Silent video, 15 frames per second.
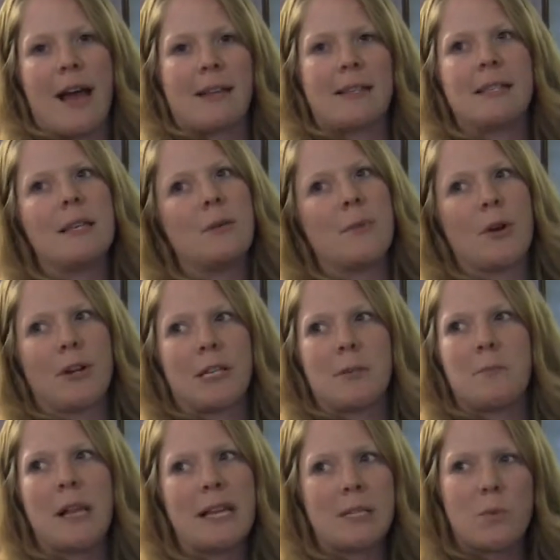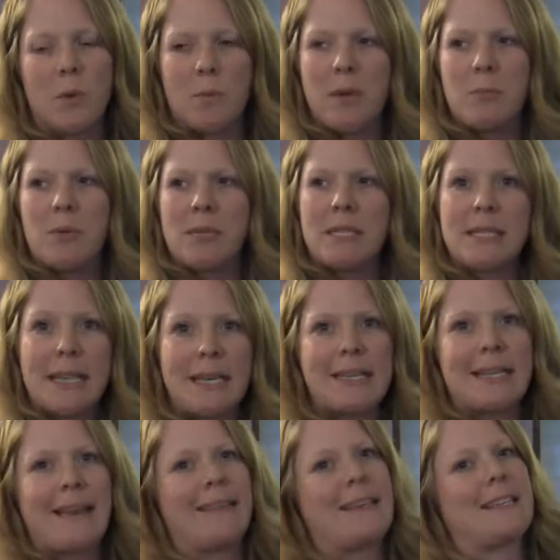at Cederberg is a place where people
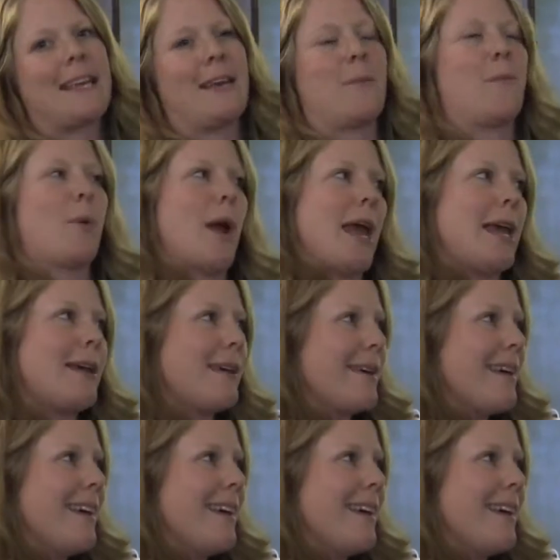sit and they take a break